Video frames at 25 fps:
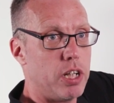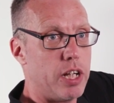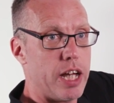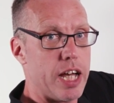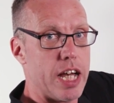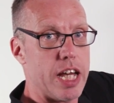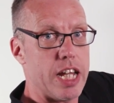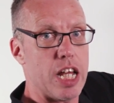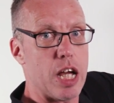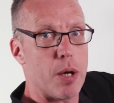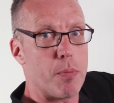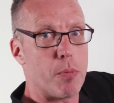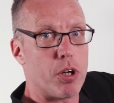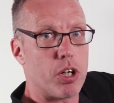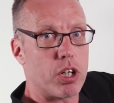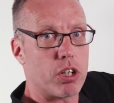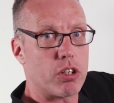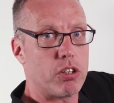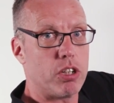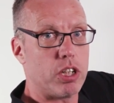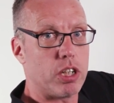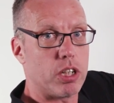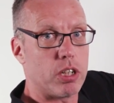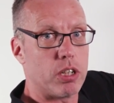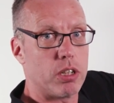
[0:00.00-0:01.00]
And then
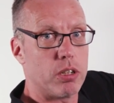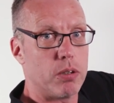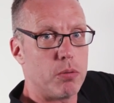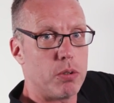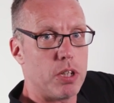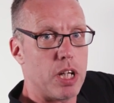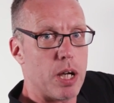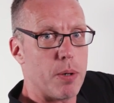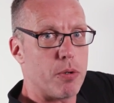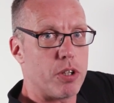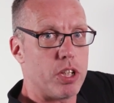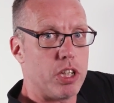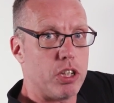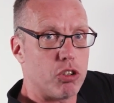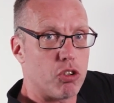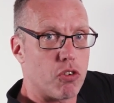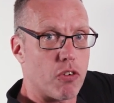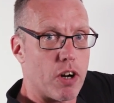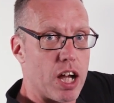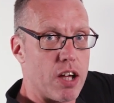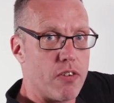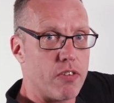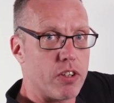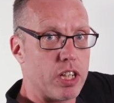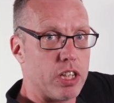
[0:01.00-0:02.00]
marketing. Yeah, but he's
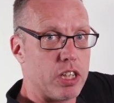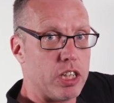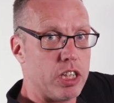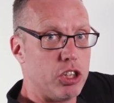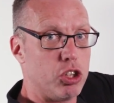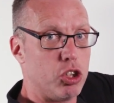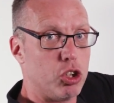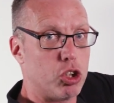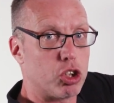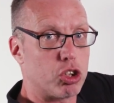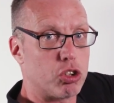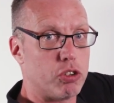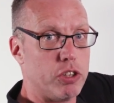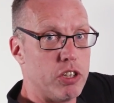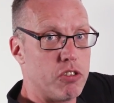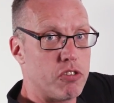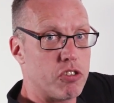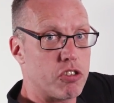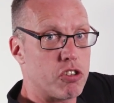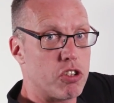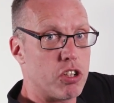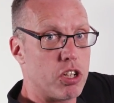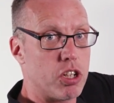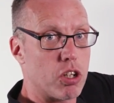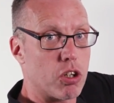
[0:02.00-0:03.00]
driving it. Is he also
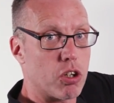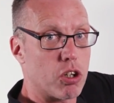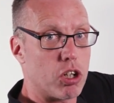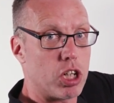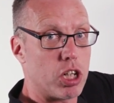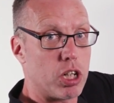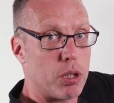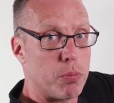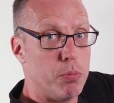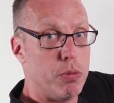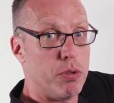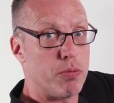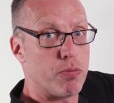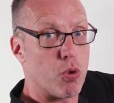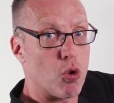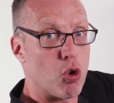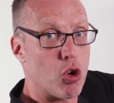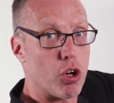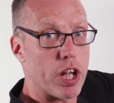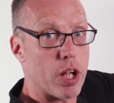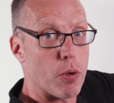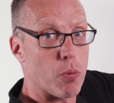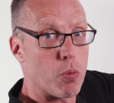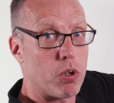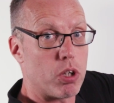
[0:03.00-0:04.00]
interested in the car
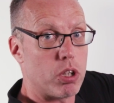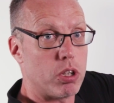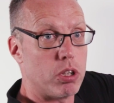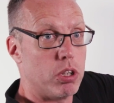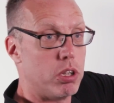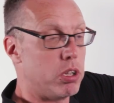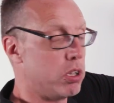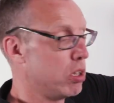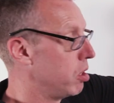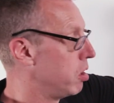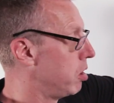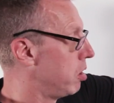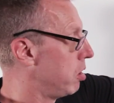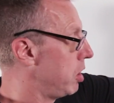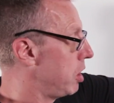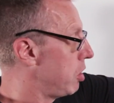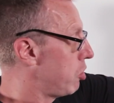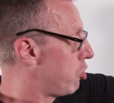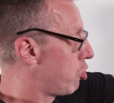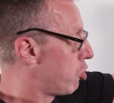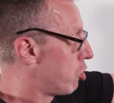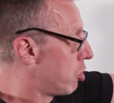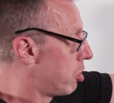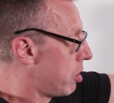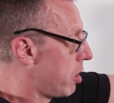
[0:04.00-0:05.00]
before that one?
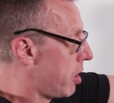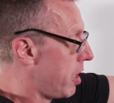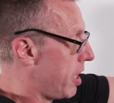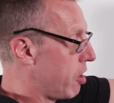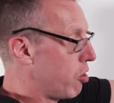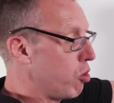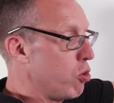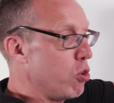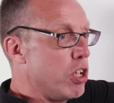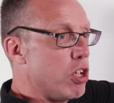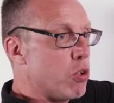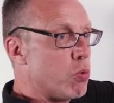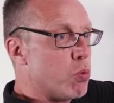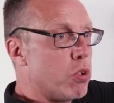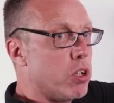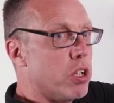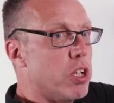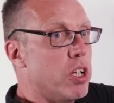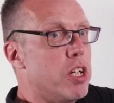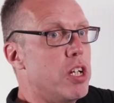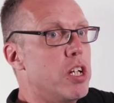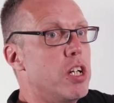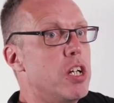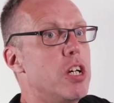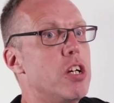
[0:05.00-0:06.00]
Yes, sure, let's do this one.
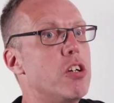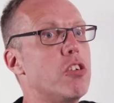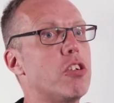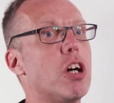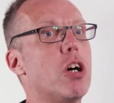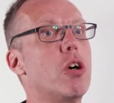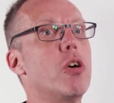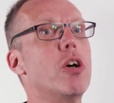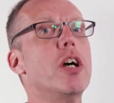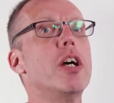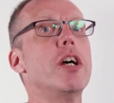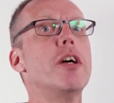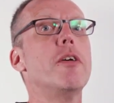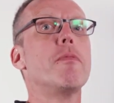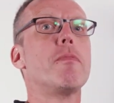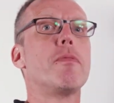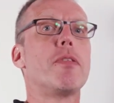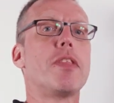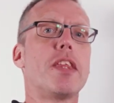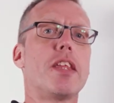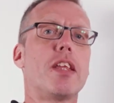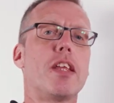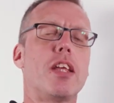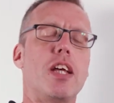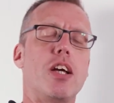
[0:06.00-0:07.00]
So
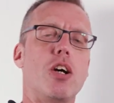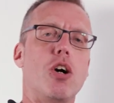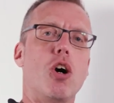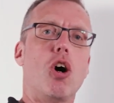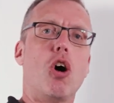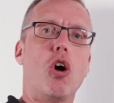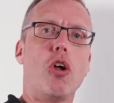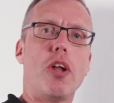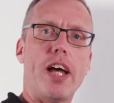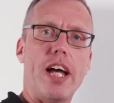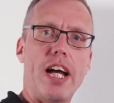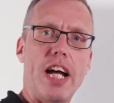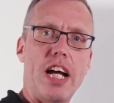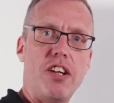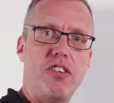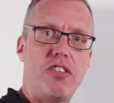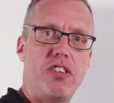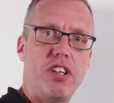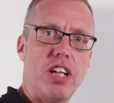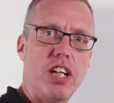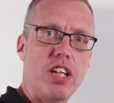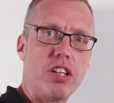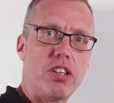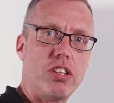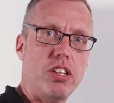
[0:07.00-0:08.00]
on
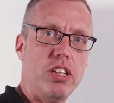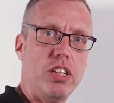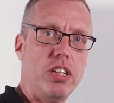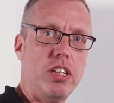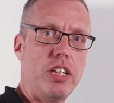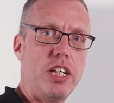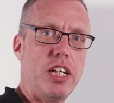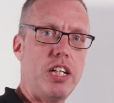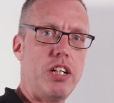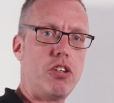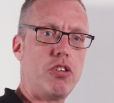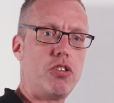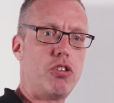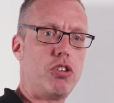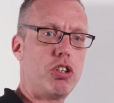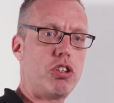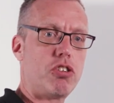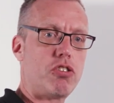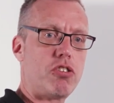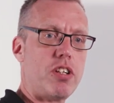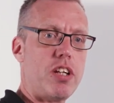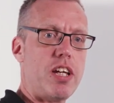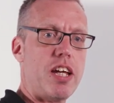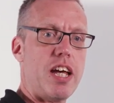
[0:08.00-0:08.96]
agility, it is just